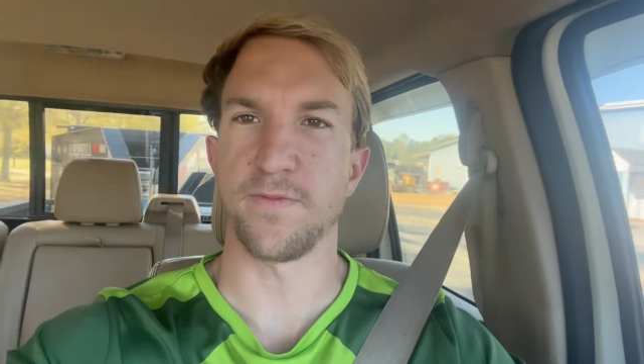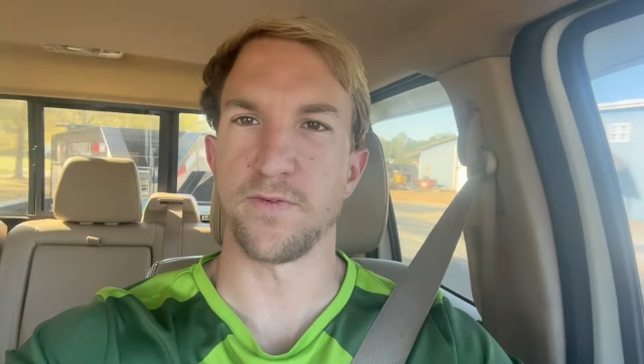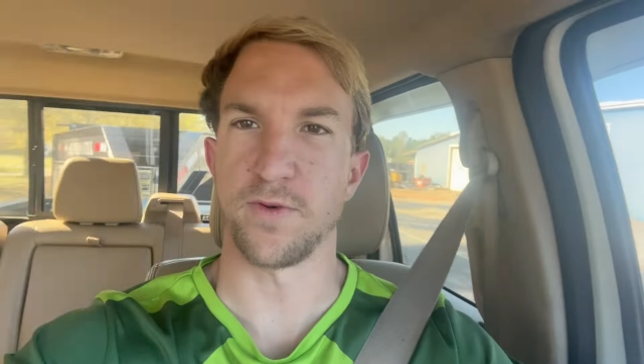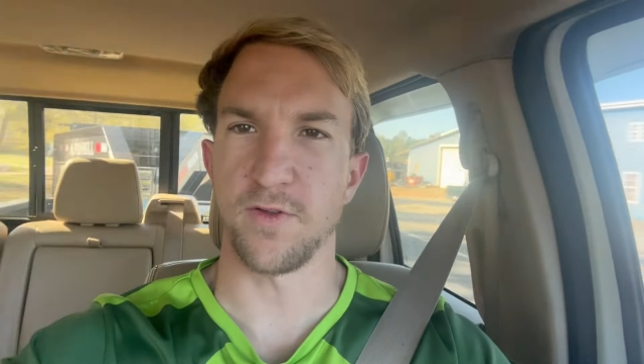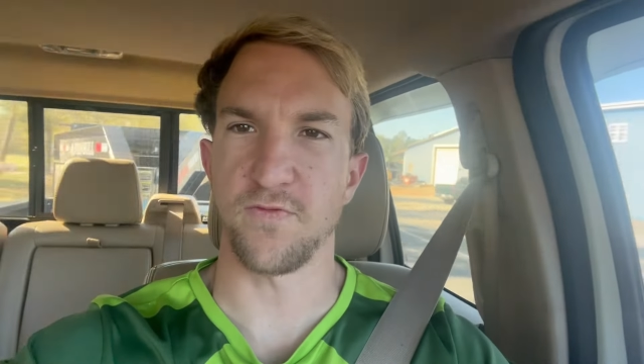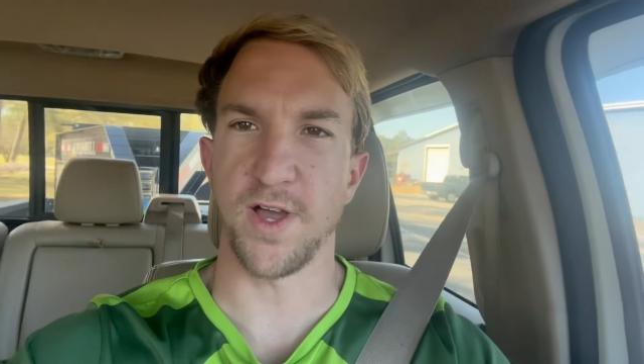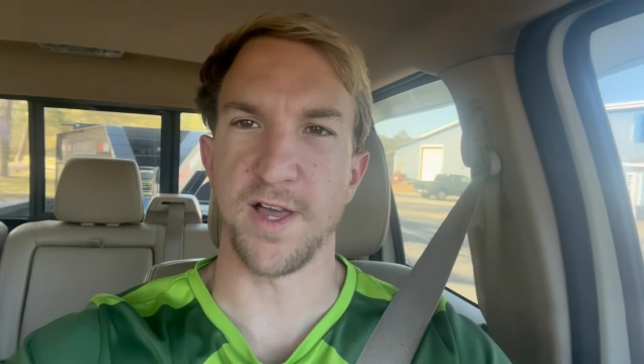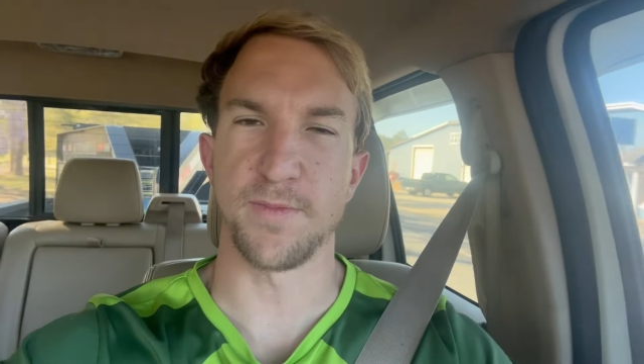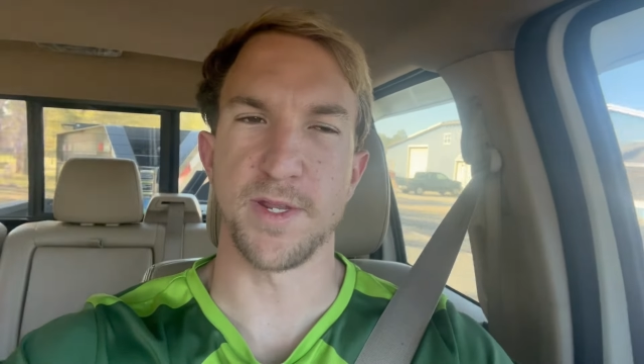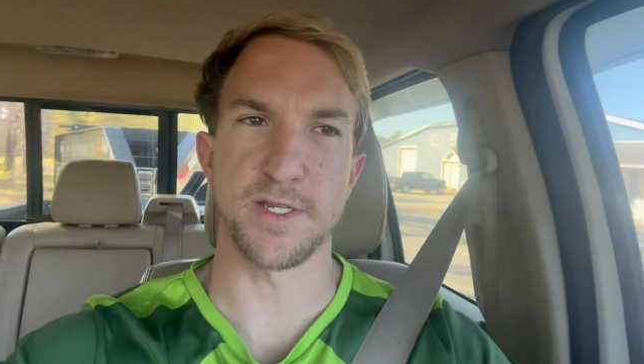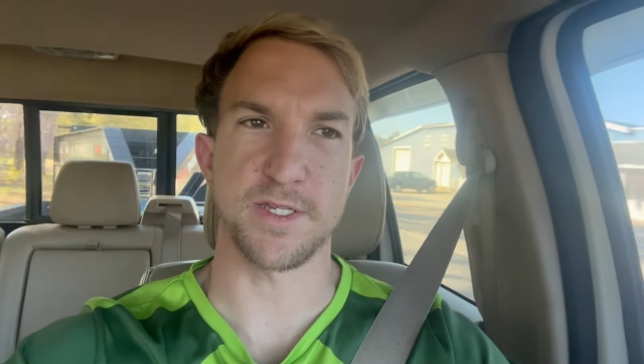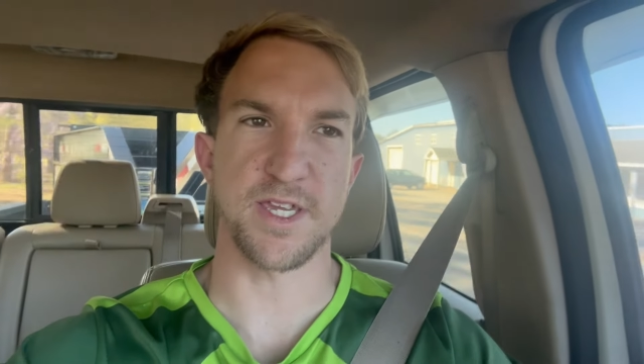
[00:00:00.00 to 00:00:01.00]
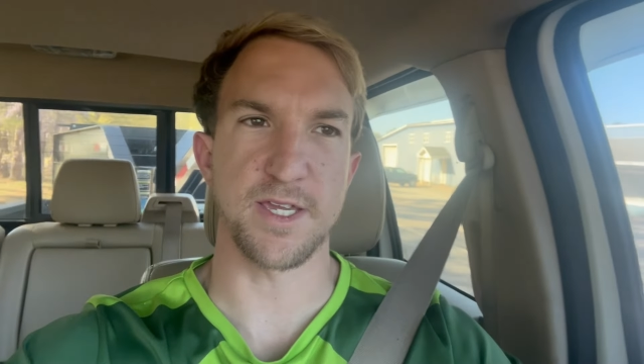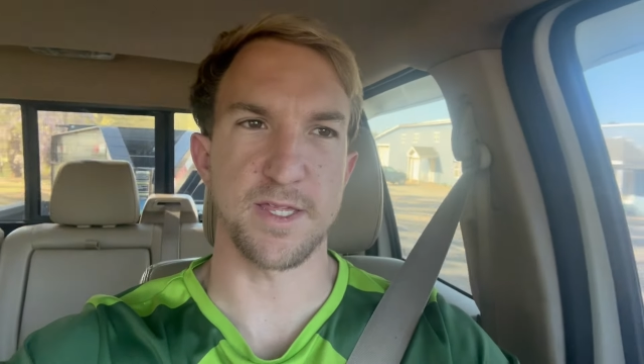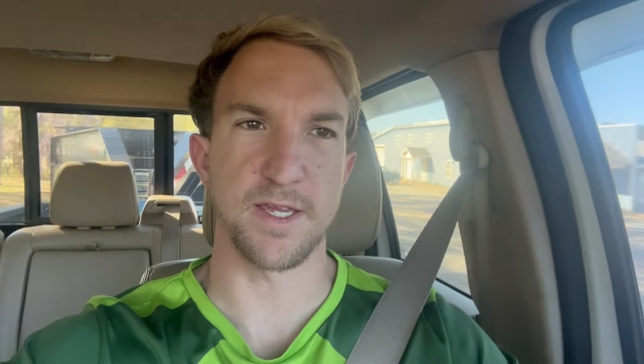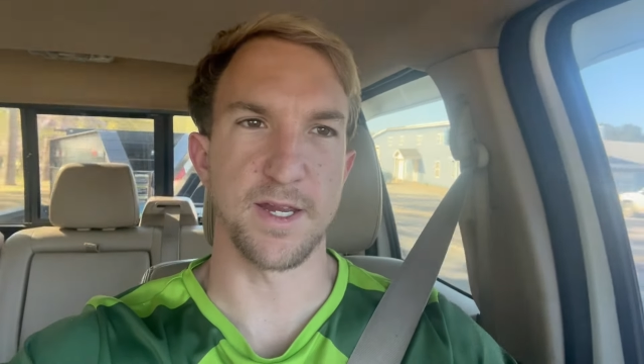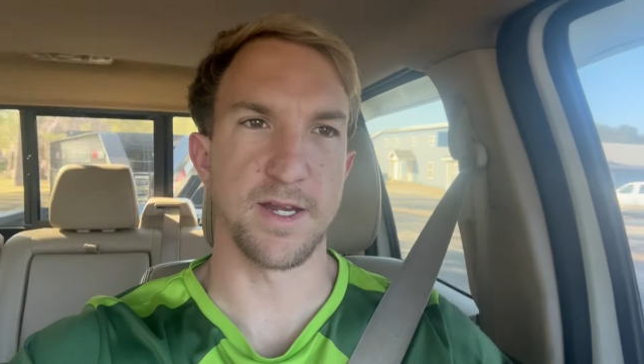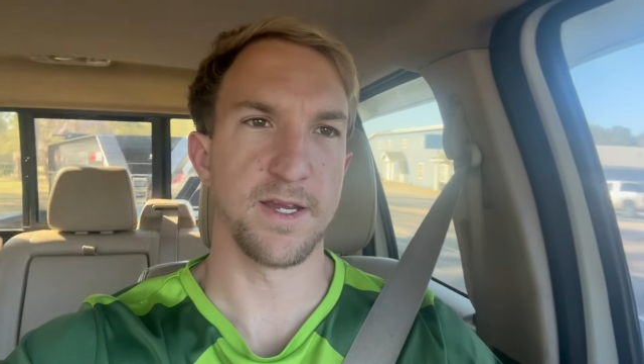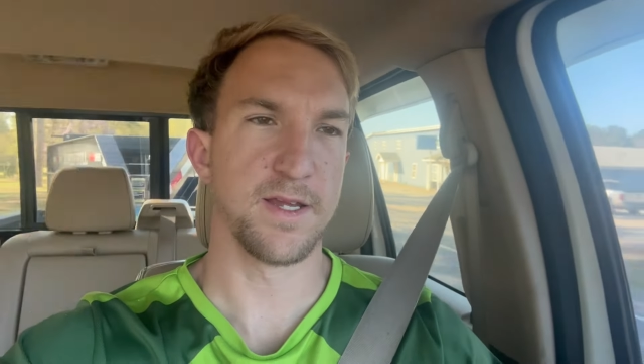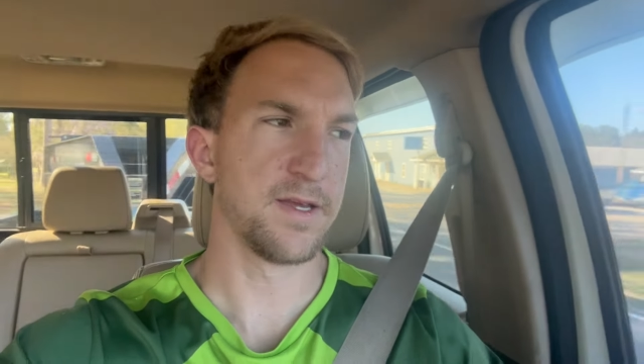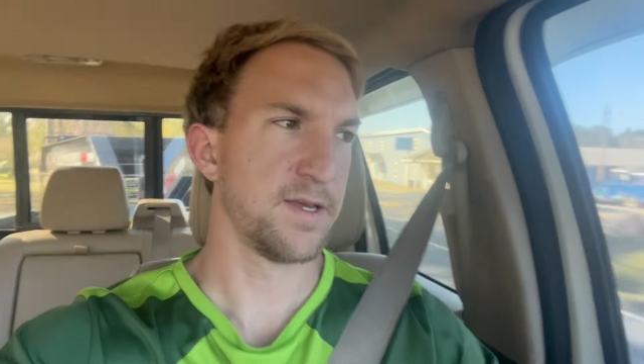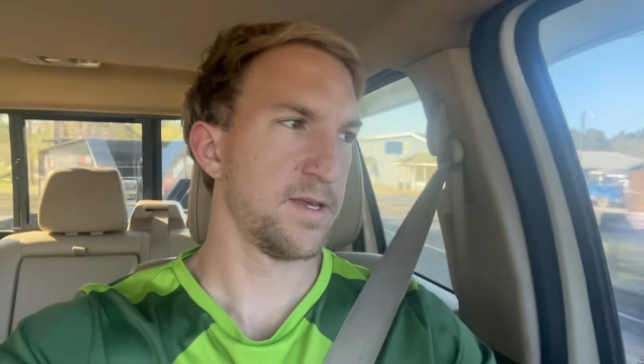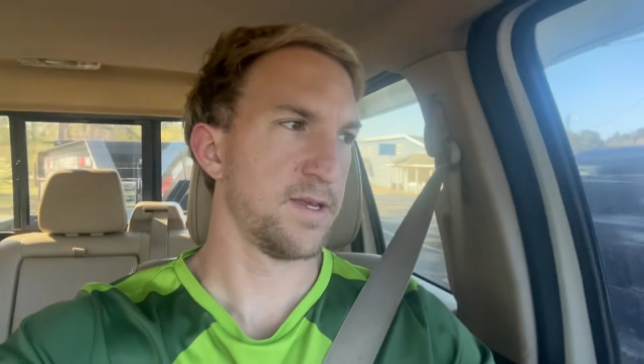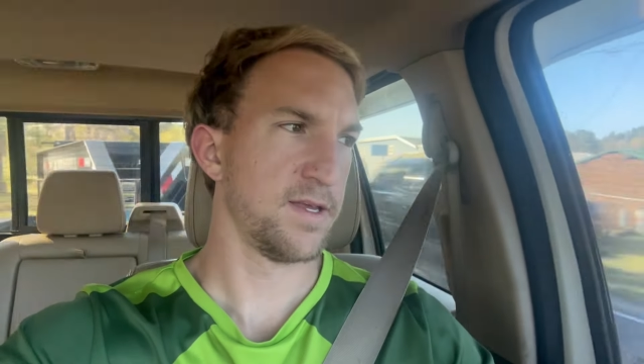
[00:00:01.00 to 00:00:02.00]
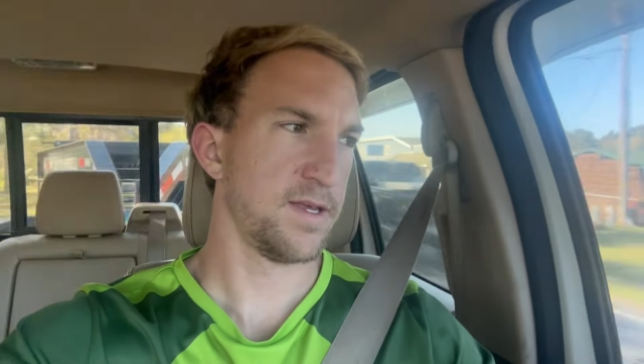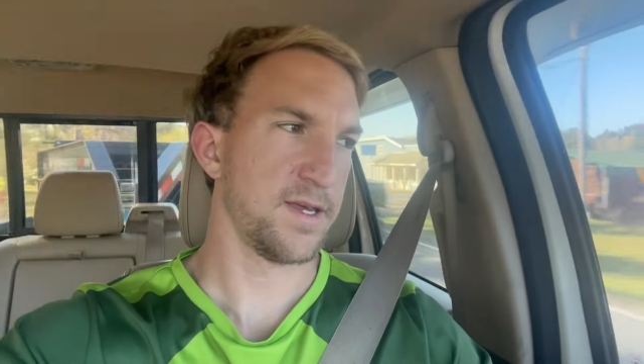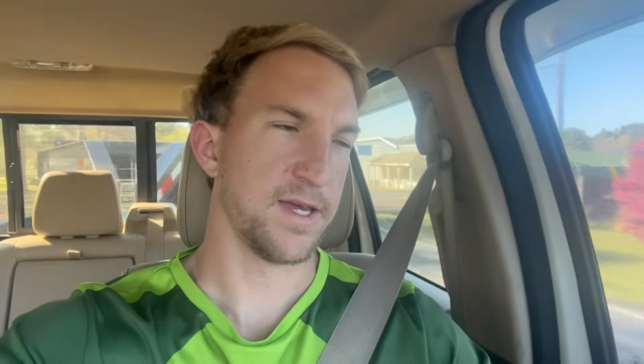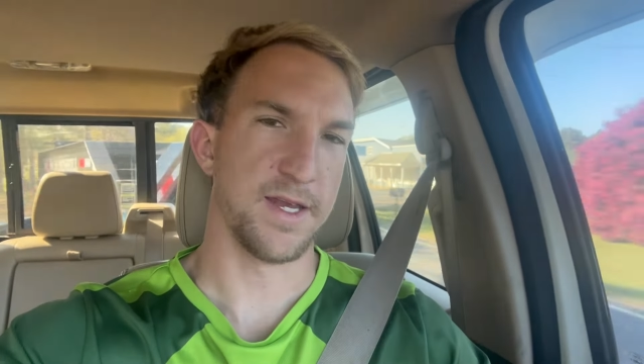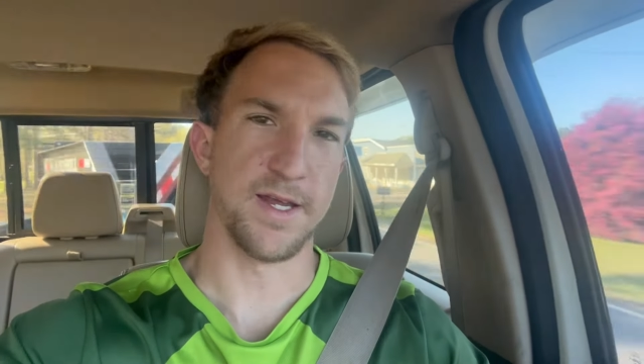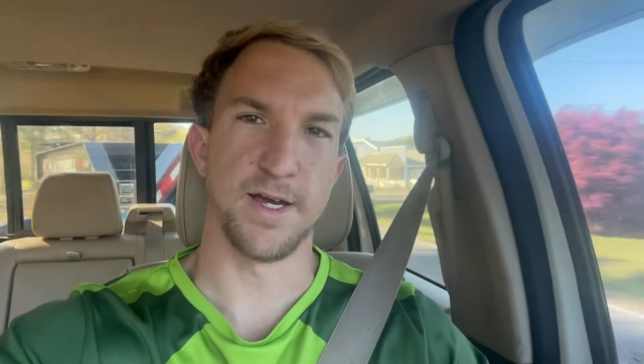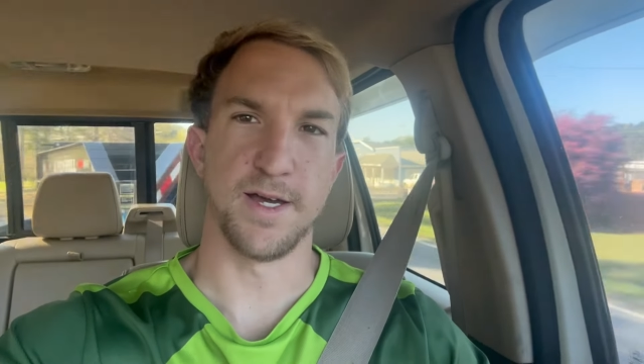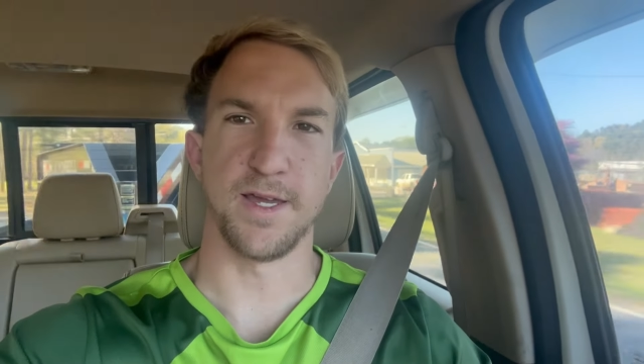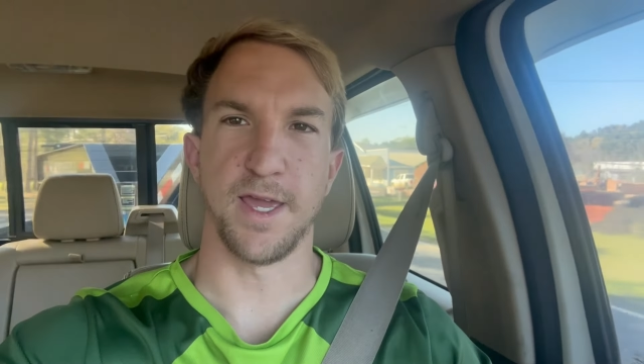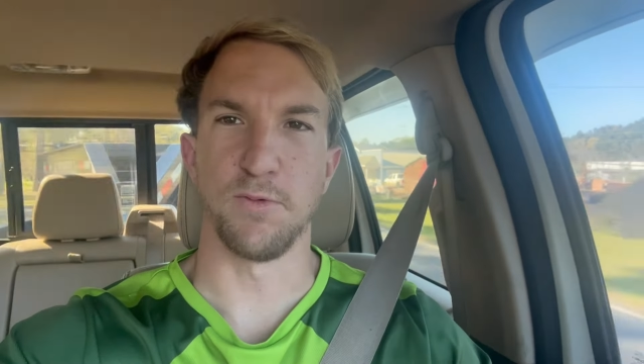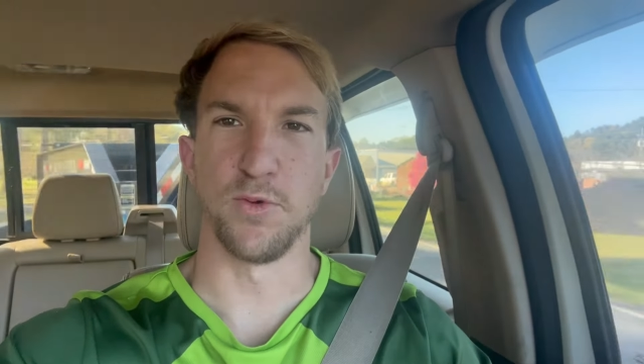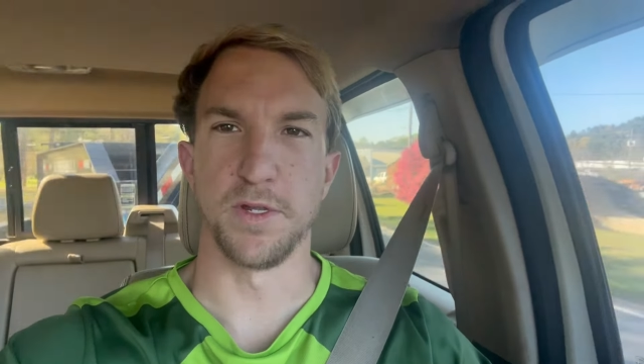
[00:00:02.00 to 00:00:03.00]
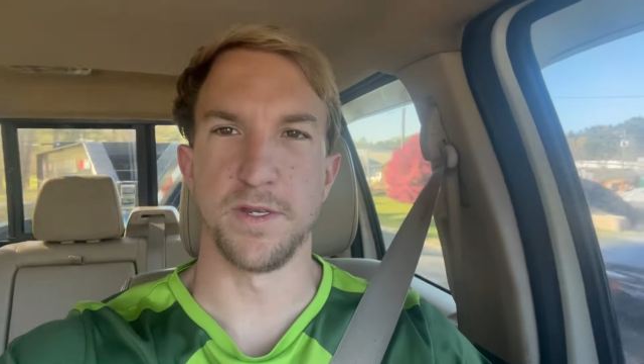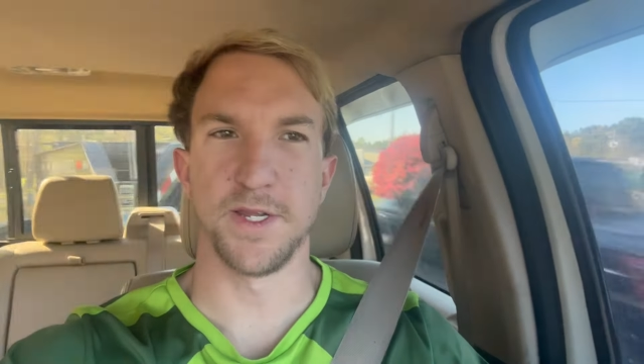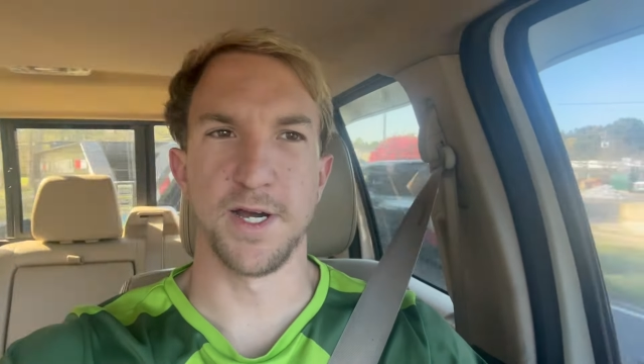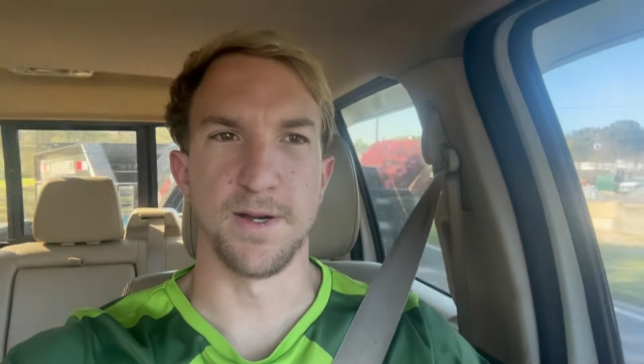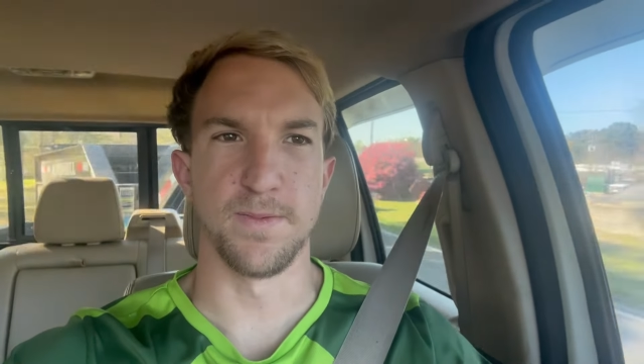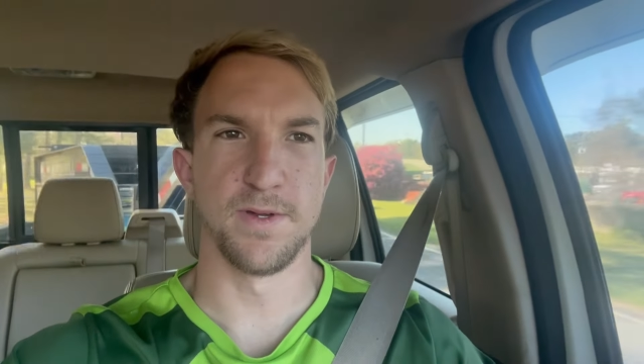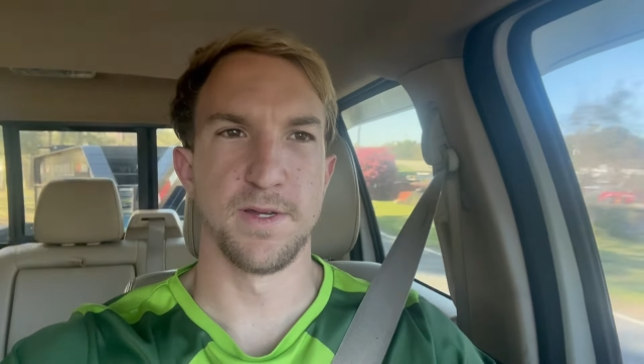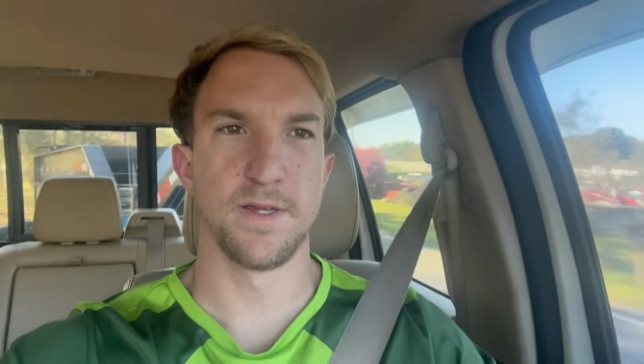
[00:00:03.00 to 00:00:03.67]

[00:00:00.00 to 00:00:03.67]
45 minutes to get there, and uh, it wouldn't dump.